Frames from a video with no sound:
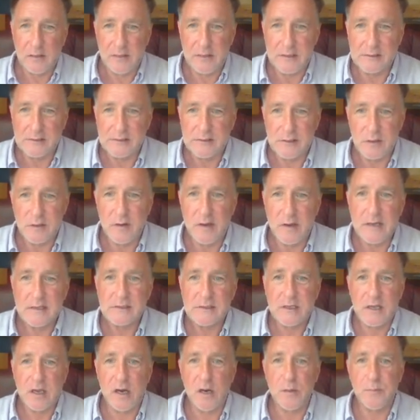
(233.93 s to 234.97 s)
this
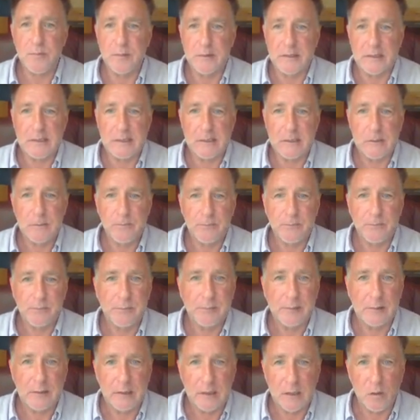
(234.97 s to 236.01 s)
U.S. company
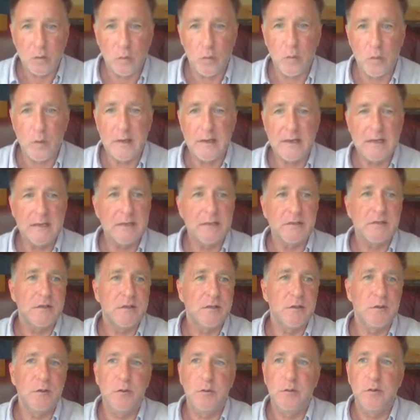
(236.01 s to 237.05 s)
went
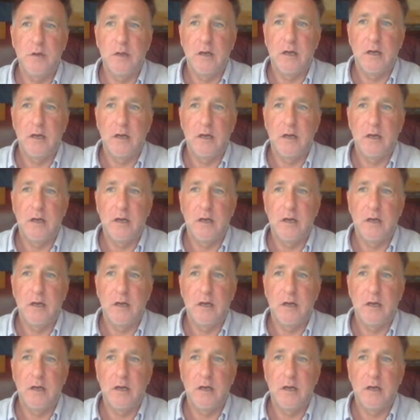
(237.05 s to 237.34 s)
into